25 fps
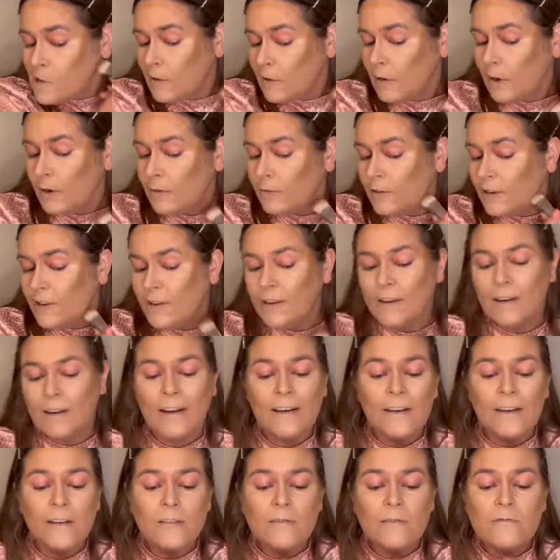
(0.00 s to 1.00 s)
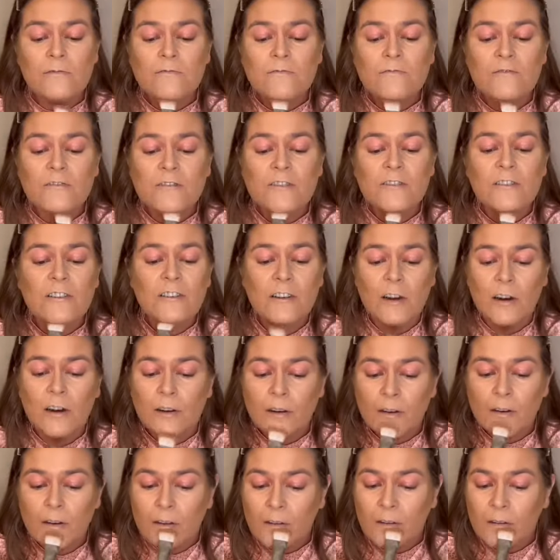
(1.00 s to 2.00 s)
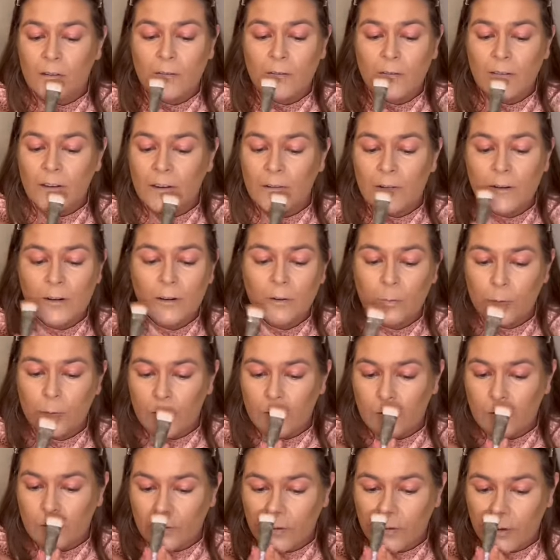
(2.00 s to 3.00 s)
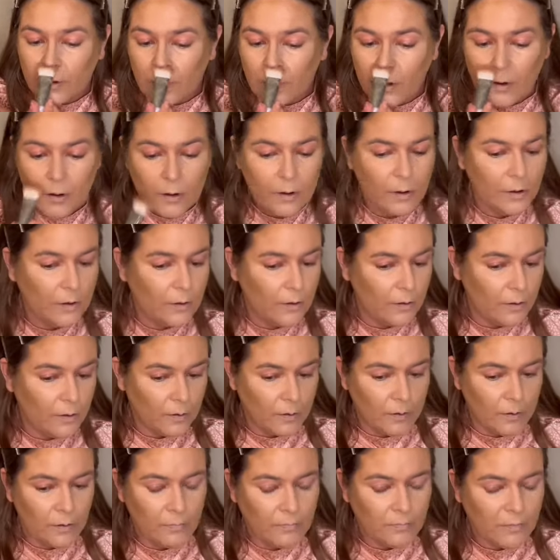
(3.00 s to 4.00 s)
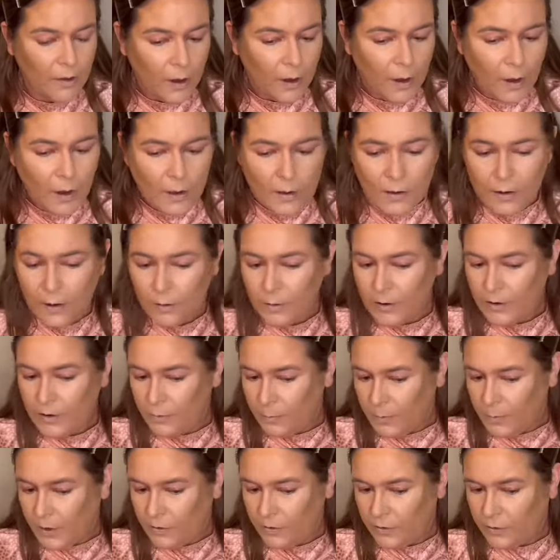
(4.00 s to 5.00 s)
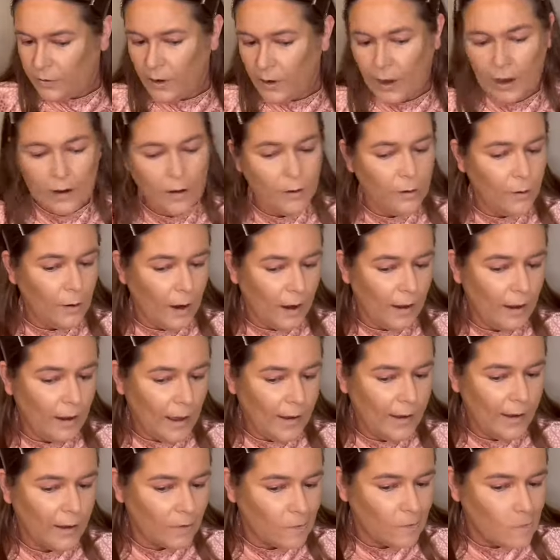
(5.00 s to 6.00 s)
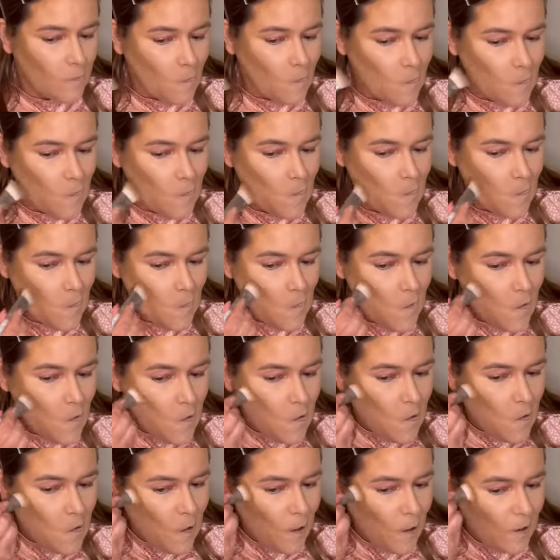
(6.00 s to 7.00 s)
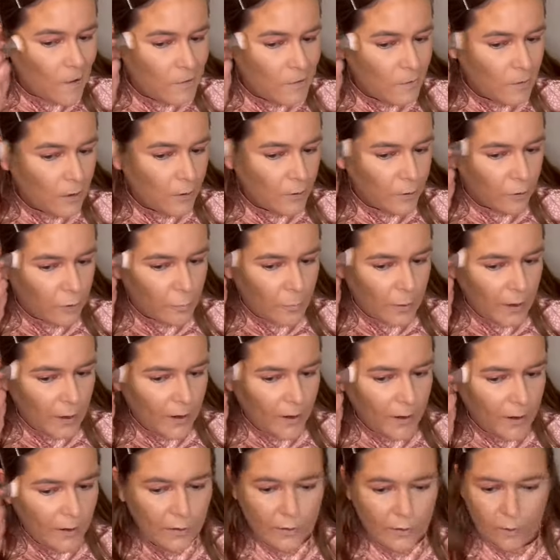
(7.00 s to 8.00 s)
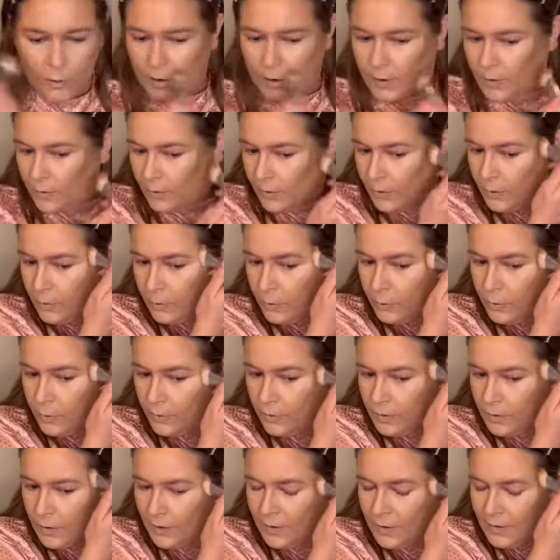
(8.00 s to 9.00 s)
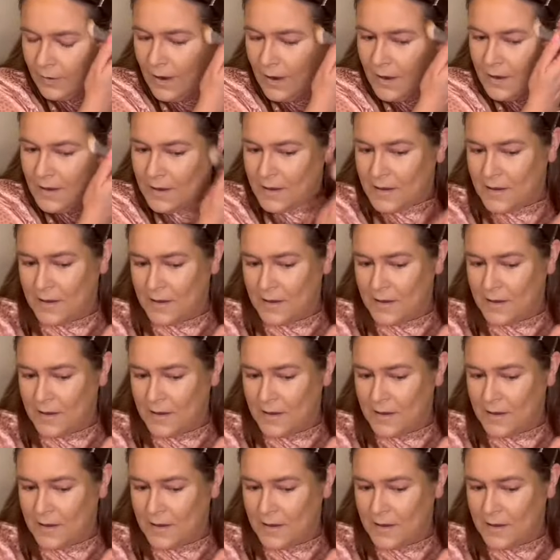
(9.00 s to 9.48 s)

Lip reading: I really like the color. It's cool toned, but still. You know, it's a mixture. I don't know. I like it. I don't know how to explain it. Sorry, you can notice that.